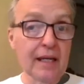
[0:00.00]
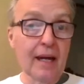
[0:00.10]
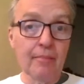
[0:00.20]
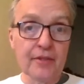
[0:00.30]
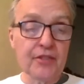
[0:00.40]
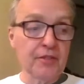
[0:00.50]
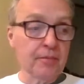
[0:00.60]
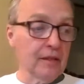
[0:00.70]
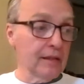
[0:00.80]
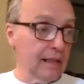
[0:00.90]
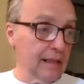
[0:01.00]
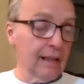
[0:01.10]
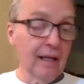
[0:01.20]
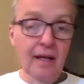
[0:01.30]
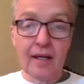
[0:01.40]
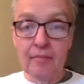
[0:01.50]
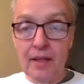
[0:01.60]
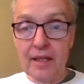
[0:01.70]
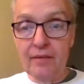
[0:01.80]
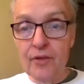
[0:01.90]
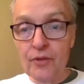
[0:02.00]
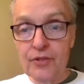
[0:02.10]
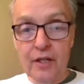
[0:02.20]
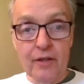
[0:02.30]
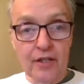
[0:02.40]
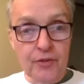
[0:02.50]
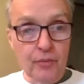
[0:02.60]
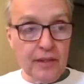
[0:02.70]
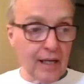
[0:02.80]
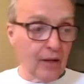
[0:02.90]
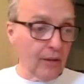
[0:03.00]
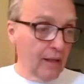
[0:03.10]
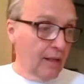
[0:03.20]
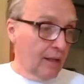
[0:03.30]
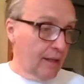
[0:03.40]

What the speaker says: Minneapolis has been leading in many of those areas. We now